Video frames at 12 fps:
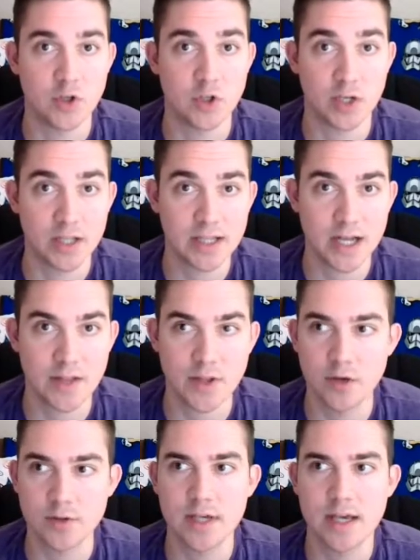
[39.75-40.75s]
You can click on
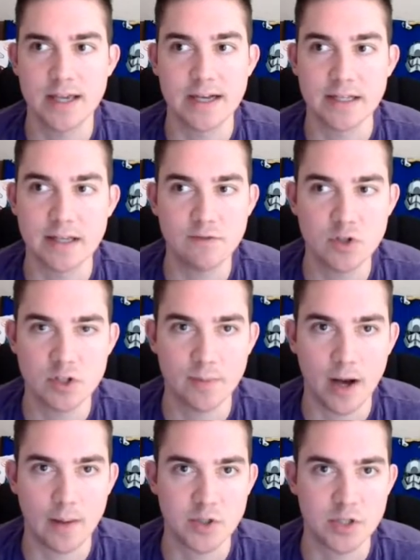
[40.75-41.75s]
those. It'll give you some
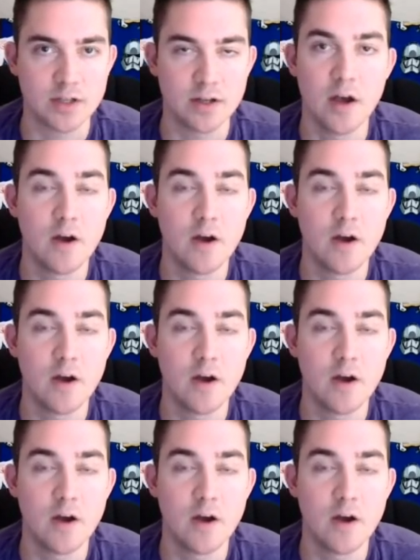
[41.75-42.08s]
option.